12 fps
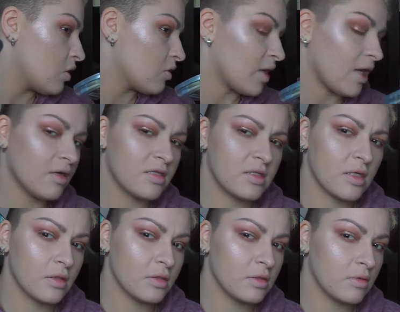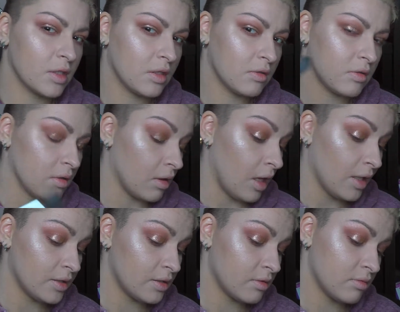Okay, it's not doing a
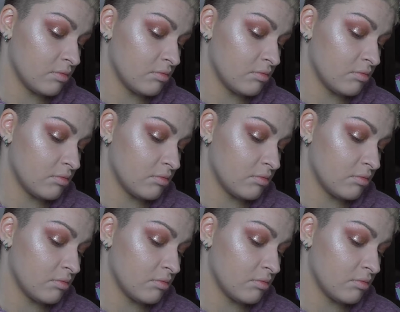lot.